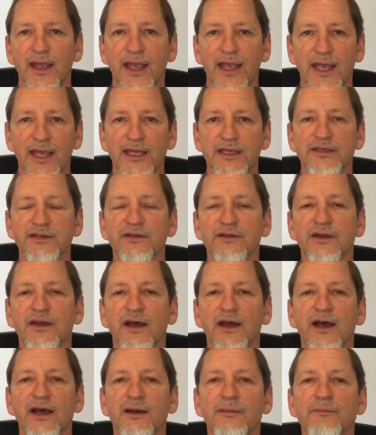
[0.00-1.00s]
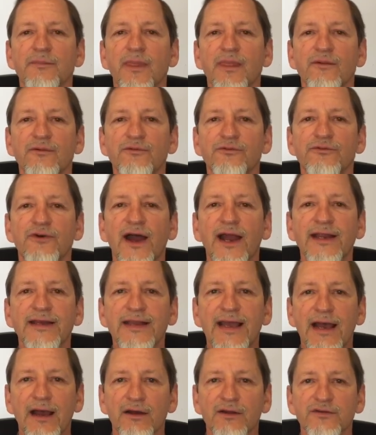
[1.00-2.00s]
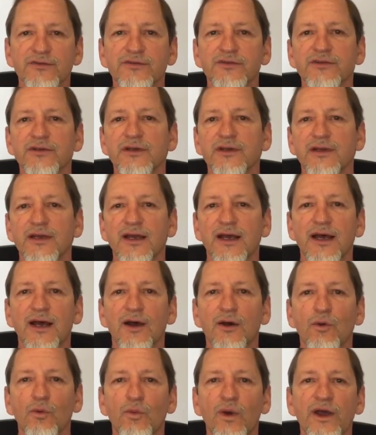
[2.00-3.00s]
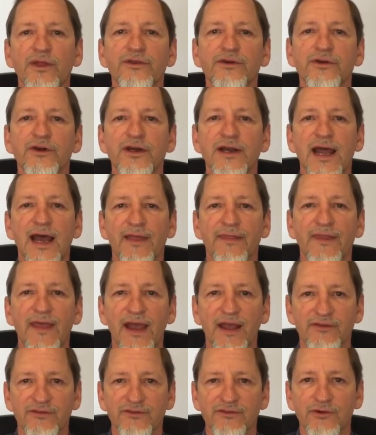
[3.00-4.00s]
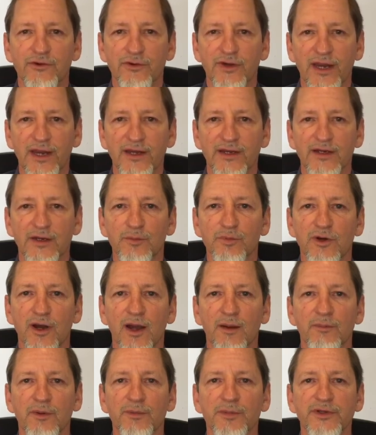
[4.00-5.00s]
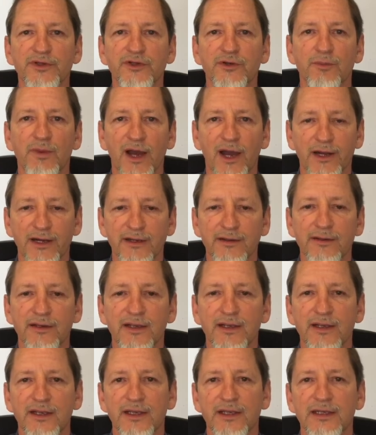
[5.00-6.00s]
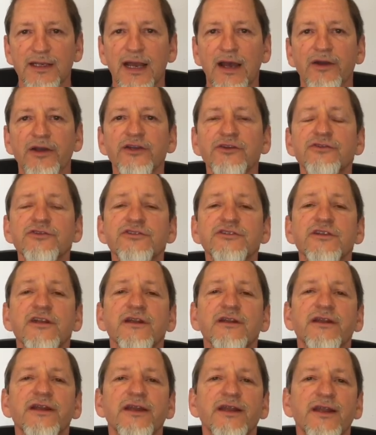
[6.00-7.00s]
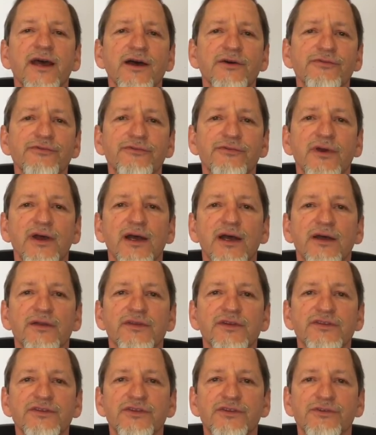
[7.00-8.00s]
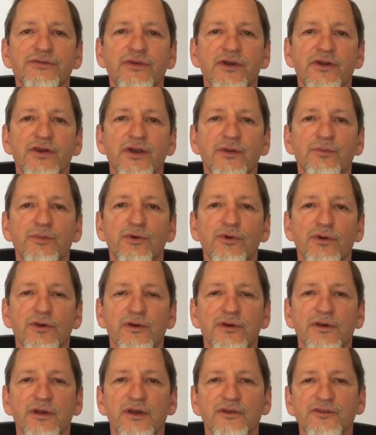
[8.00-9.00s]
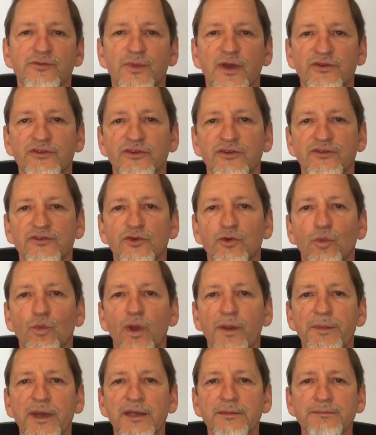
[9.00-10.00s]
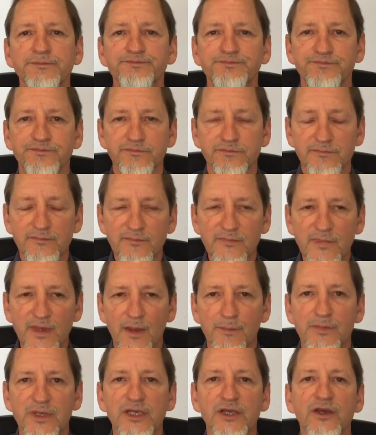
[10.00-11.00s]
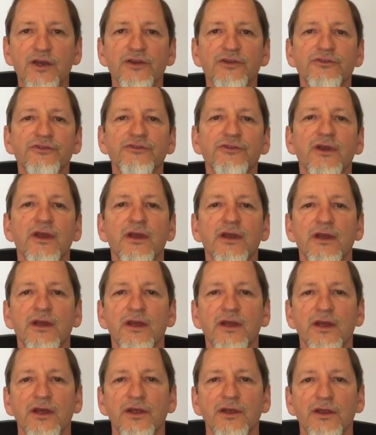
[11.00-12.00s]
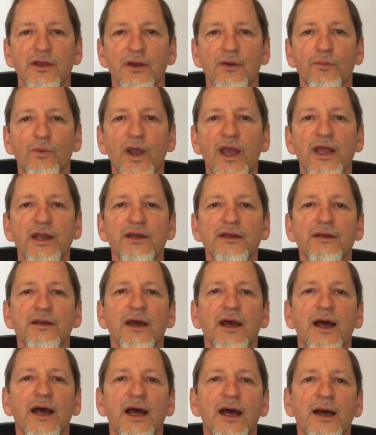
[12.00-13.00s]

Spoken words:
and find out whether or not that's creating a problem in your body. Now, interestingly enough, this is very important, especially to women, because when